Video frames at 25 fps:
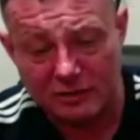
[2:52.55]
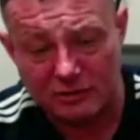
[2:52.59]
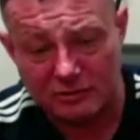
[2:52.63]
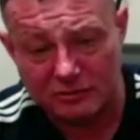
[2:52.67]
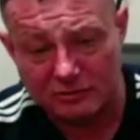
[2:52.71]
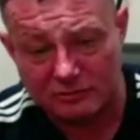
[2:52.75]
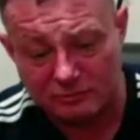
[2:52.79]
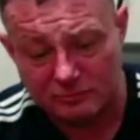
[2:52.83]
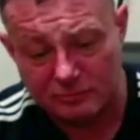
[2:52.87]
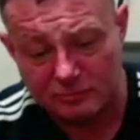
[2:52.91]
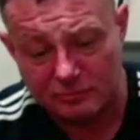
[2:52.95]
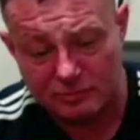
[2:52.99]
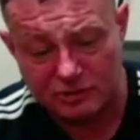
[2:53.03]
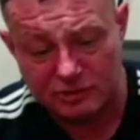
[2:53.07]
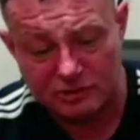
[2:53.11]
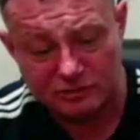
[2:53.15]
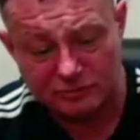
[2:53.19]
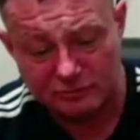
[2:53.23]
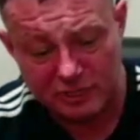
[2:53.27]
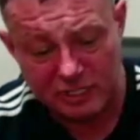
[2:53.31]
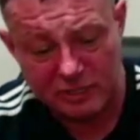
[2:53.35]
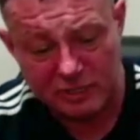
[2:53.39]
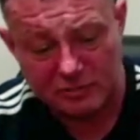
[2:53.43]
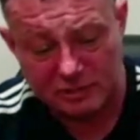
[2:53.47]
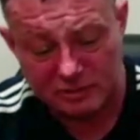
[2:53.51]
There's just
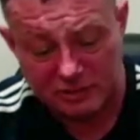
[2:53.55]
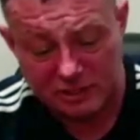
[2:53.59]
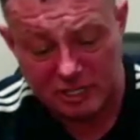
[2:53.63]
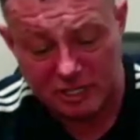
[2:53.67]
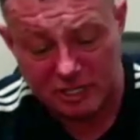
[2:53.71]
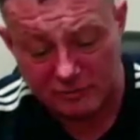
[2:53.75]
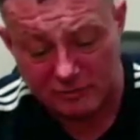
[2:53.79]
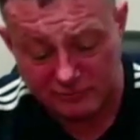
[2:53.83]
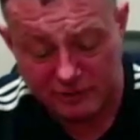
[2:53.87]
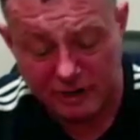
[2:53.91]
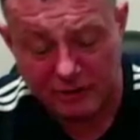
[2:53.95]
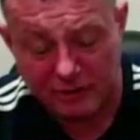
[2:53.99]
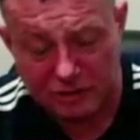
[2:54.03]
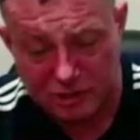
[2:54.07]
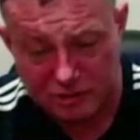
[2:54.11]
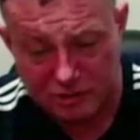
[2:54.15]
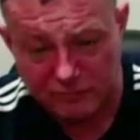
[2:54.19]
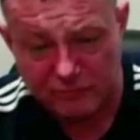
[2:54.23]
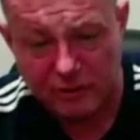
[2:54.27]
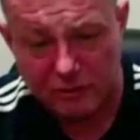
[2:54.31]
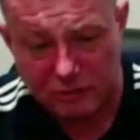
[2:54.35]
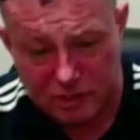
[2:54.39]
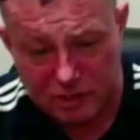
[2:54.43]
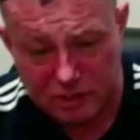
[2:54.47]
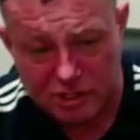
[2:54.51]
people in there very,
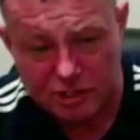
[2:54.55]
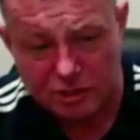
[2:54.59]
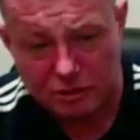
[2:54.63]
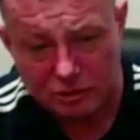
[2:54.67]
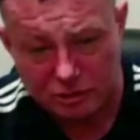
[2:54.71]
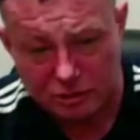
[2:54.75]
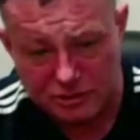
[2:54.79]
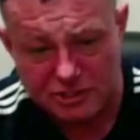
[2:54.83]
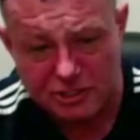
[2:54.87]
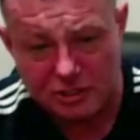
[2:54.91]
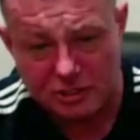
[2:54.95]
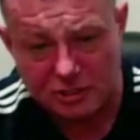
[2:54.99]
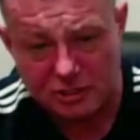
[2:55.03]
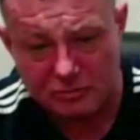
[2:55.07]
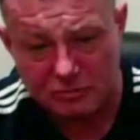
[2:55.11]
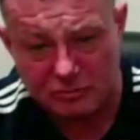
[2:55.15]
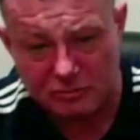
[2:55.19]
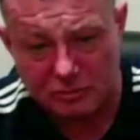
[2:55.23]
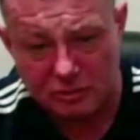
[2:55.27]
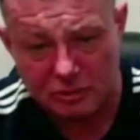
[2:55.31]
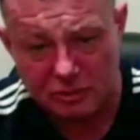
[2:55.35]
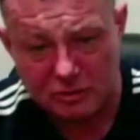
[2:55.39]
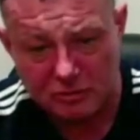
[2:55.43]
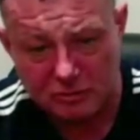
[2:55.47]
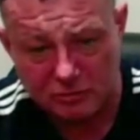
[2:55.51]
very short-term
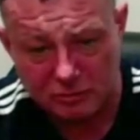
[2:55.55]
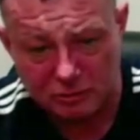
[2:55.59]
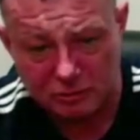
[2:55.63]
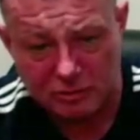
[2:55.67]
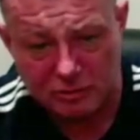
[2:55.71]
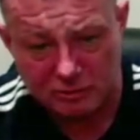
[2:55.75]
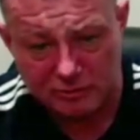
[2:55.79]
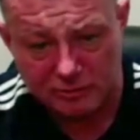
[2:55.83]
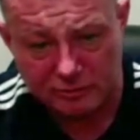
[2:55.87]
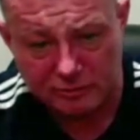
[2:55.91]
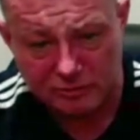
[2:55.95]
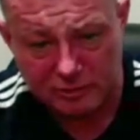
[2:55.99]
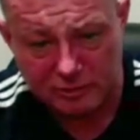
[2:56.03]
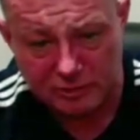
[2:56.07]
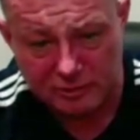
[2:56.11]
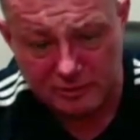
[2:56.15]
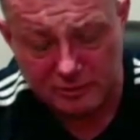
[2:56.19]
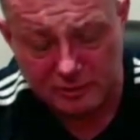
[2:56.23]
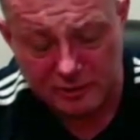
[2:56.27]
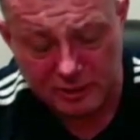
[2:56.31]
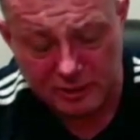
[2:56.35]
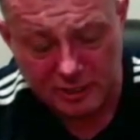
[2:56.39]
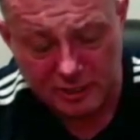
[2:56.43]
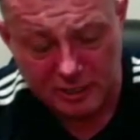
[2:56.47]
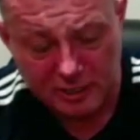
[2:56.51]
recovery in
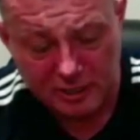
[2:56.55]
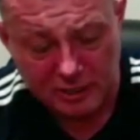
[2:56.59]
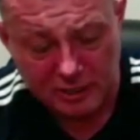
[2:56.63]
there.